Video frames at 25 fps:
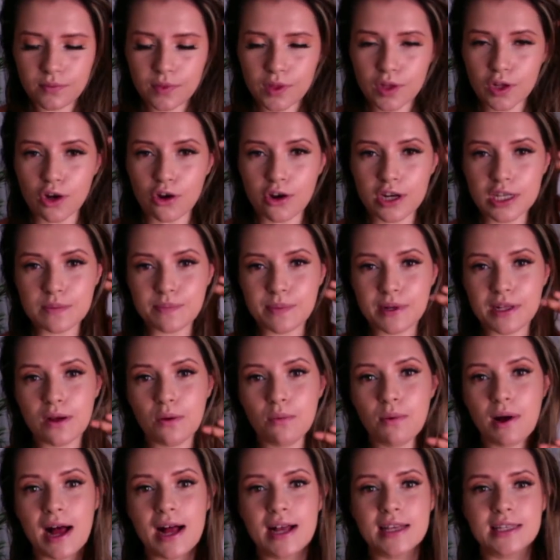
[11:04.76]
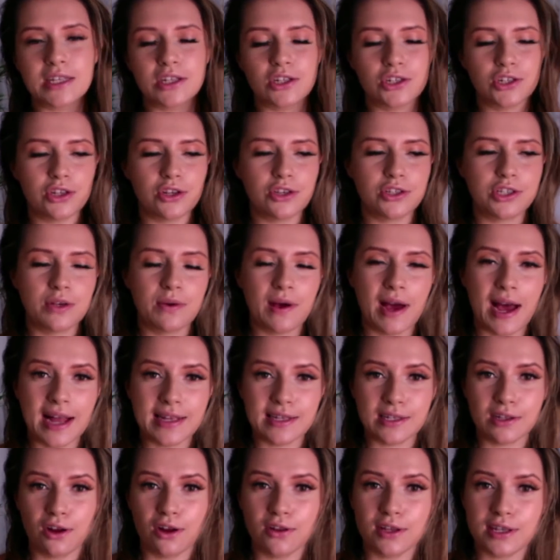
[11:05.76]
Or it's been a while since you two had
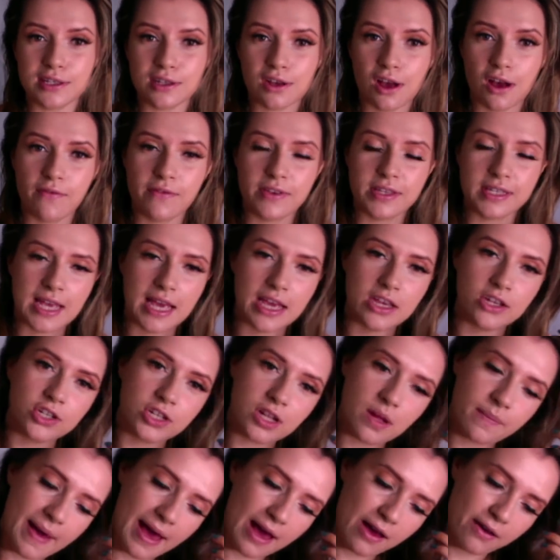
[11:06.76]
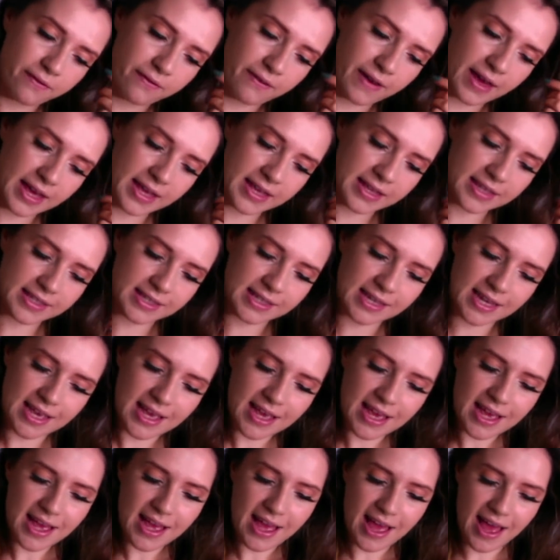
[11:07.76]
an honest conversation about things.
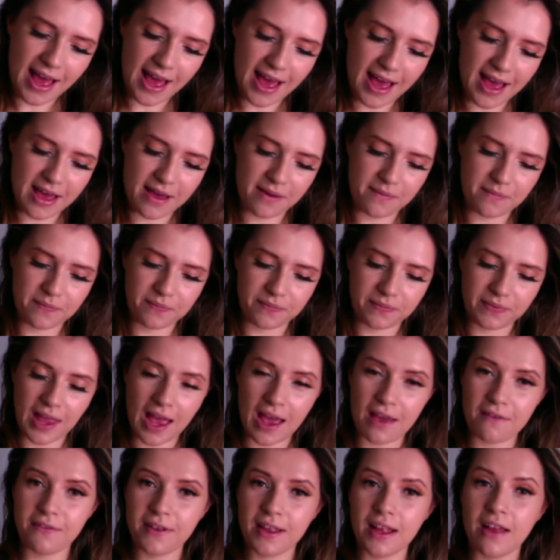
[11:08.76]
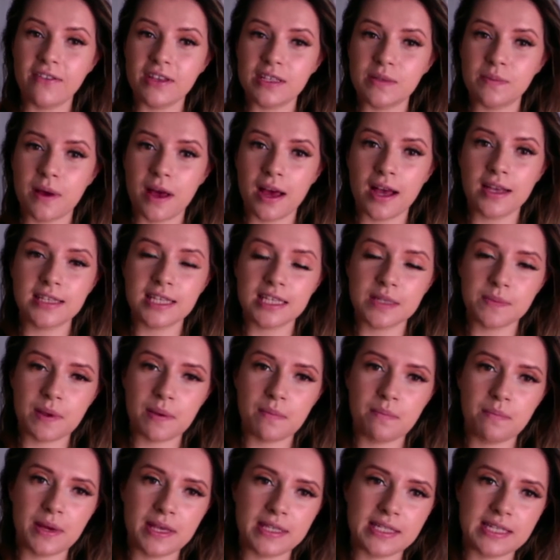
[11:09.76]
I feel like this person's
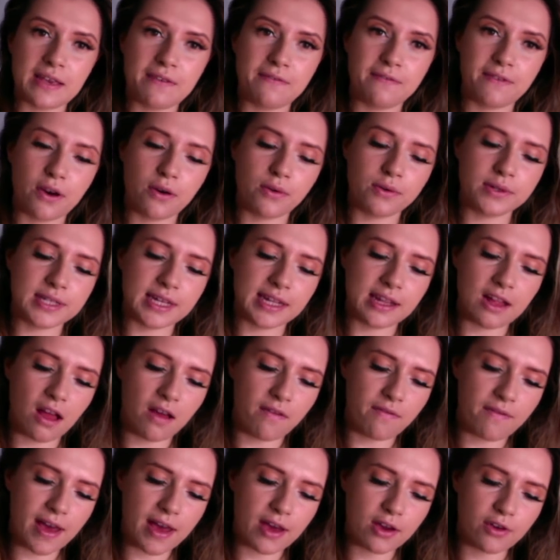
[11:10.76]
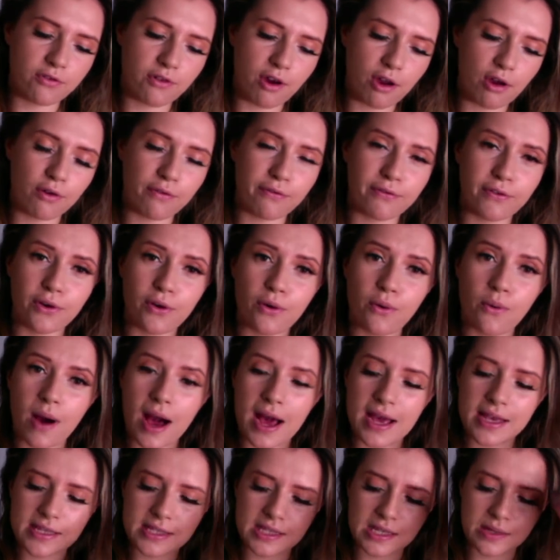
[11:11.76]
been busy focusing on their growth for
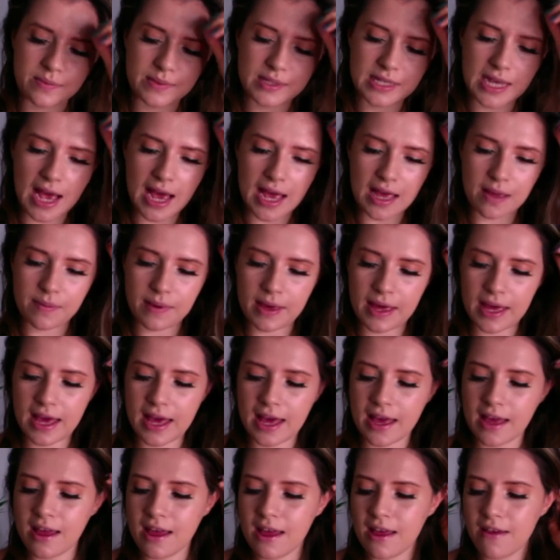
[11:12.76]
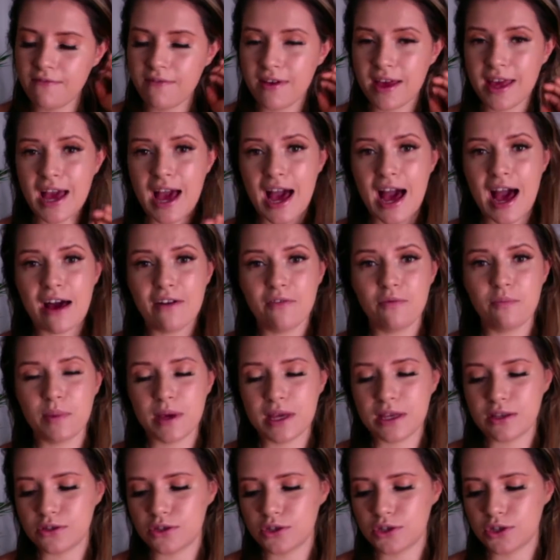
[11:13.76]
quite some time here. They have
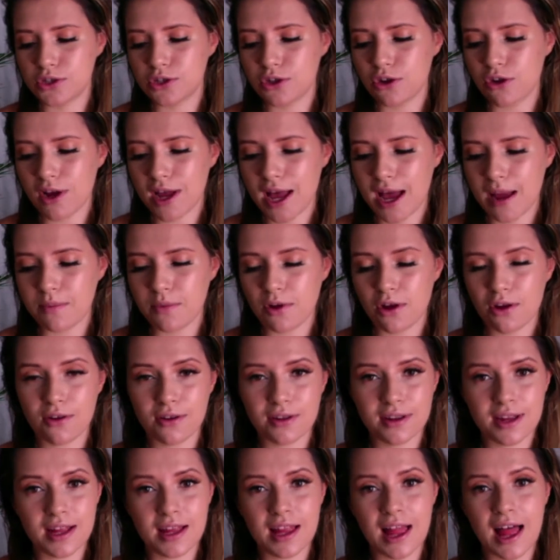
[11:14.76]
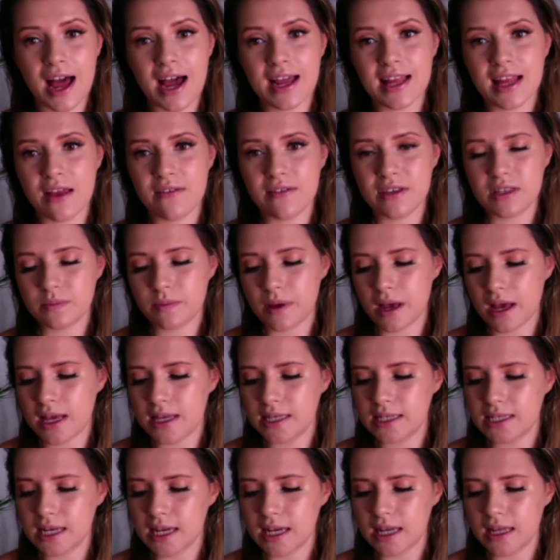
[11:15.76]
been stuck, I'm not going to lie. Like, this
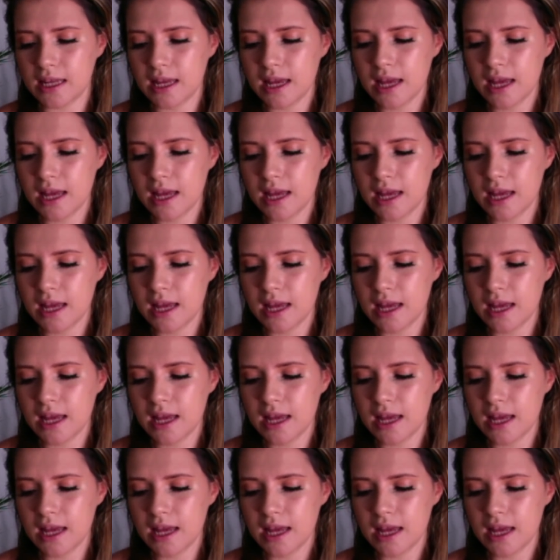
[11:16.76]
person